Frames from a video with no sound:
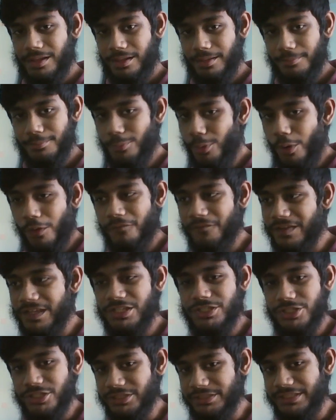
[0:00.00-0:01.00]
more
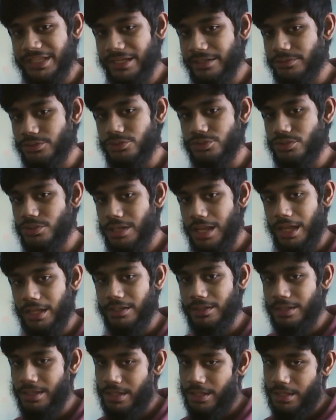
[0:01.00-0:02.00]
features than
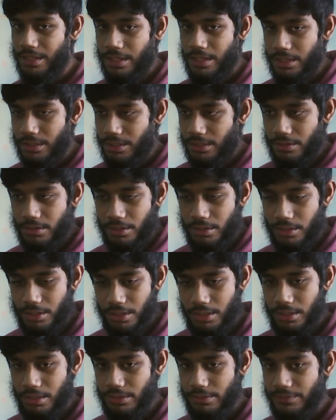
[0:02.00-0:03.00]
like
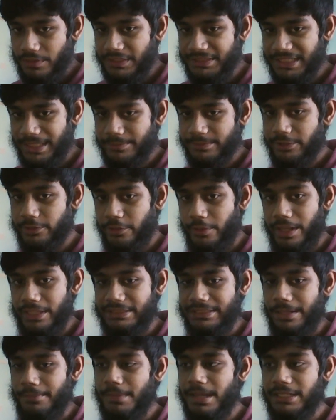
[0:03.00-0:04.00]
the Samsung OS
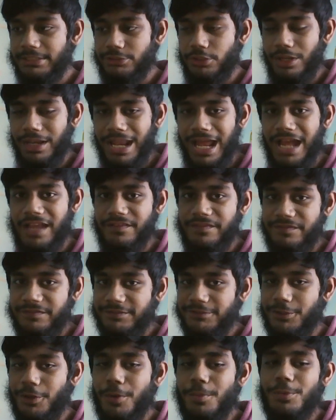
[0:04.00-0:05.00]
that makes your life
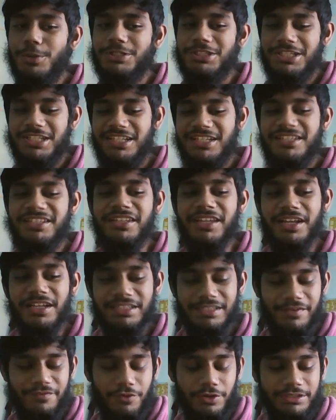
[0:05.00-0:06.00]
so much easier.
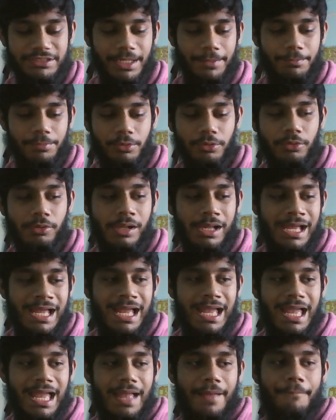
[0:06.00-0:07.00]
For example,
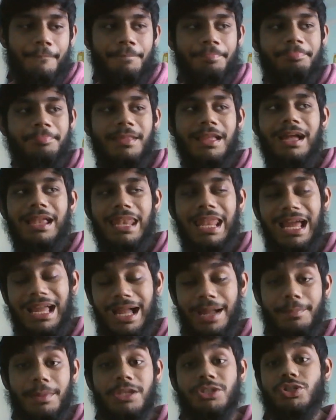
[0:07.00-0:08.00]
like
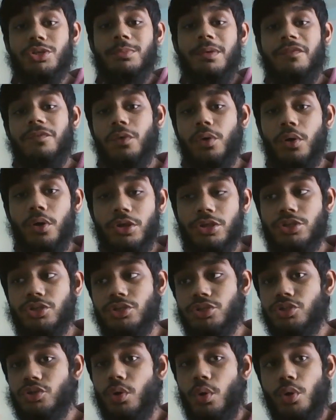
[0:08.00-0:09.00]
I mentioned before,
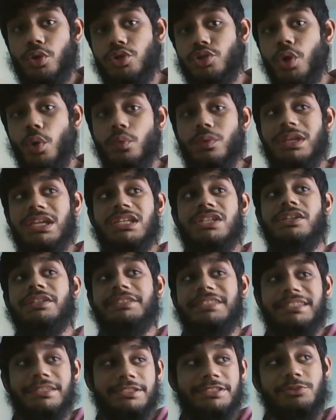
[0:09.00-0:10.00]
you don't need to
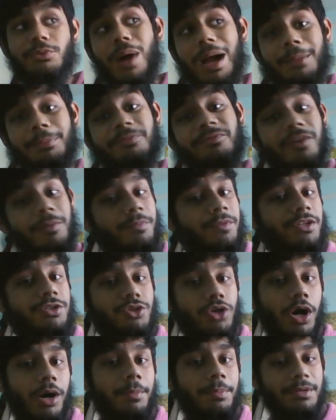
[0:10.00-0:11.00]
swipe from the
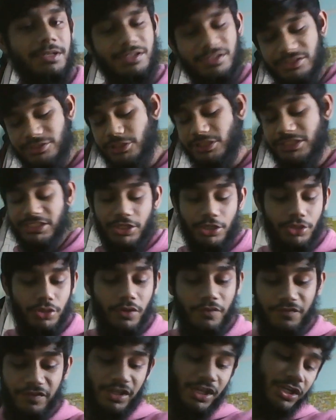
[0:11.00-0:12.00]
top to your
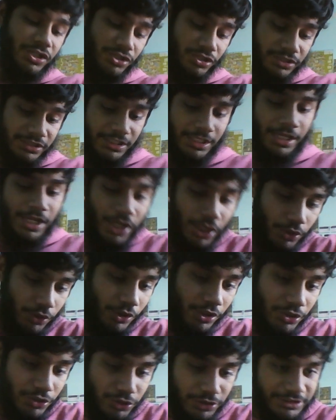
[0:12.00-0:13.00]
notifications. You
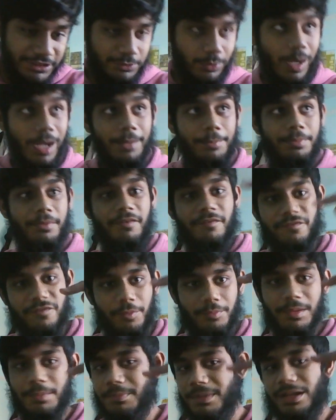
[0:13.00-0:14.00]
can just swipe
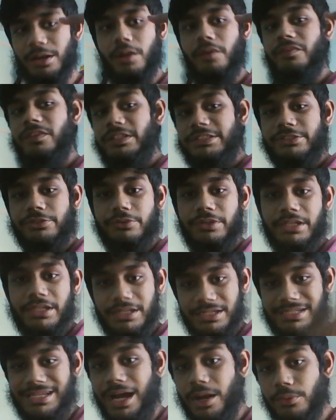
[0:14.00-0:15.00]
from the middle of the
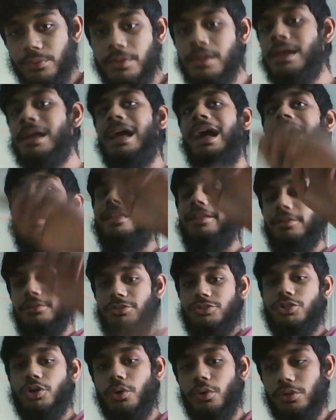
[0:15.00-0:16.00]
screen down, and it'll
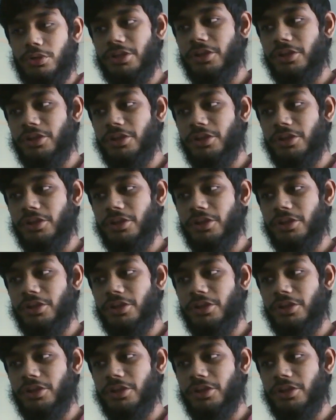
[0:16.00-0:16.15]
show all your